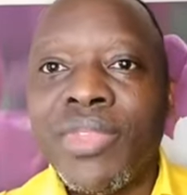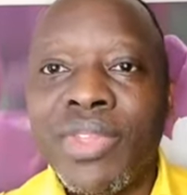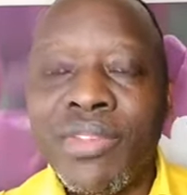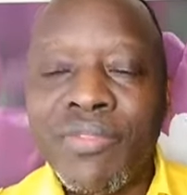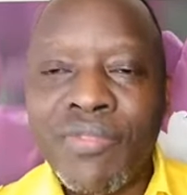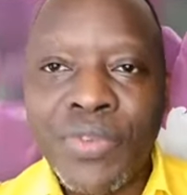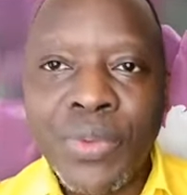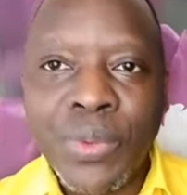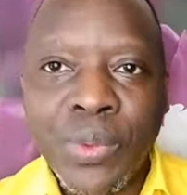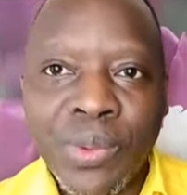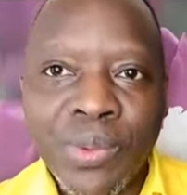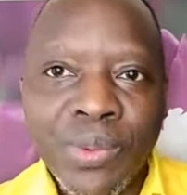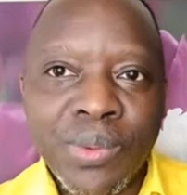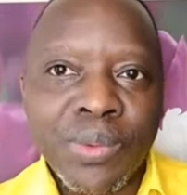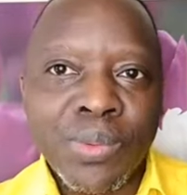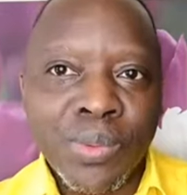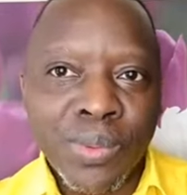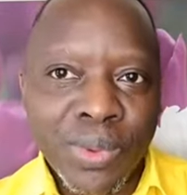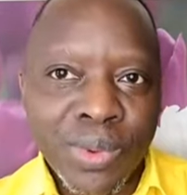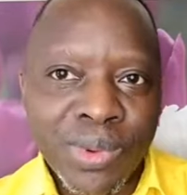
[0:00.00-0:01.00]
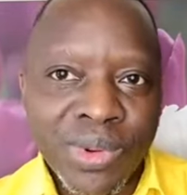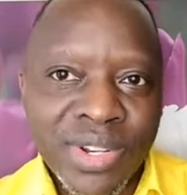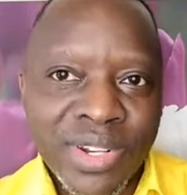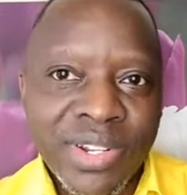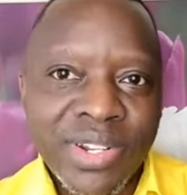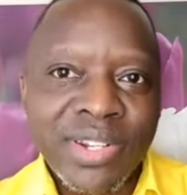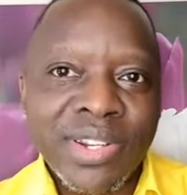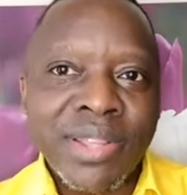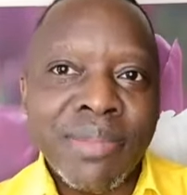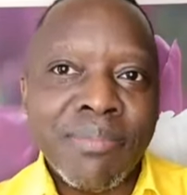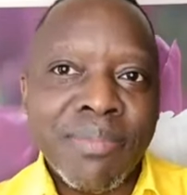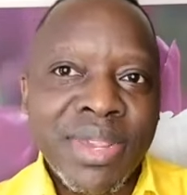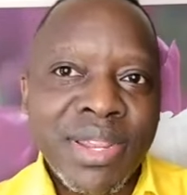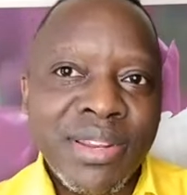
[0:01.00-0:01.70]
give you what the